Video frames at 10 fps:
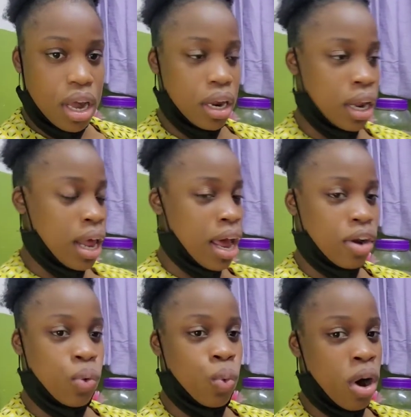Then I
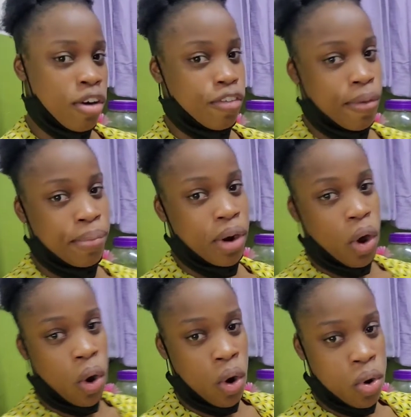had to walk from
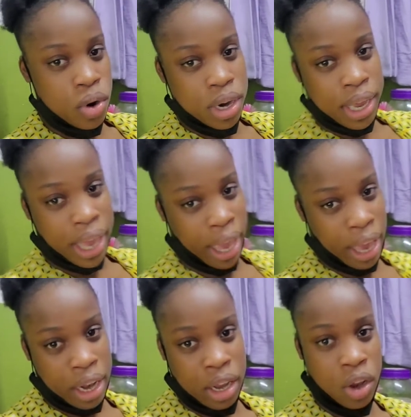out the
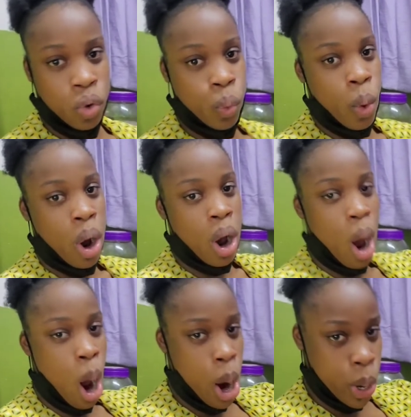gate to walk
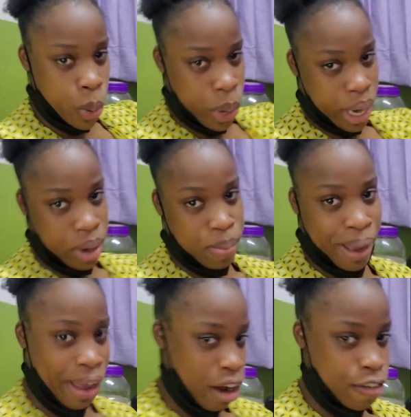all the way to
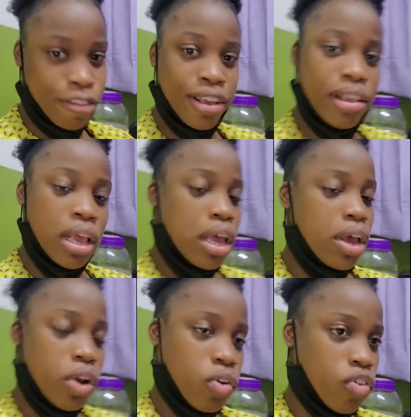my office.
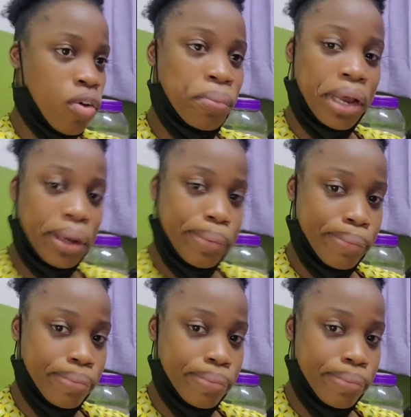It took some time.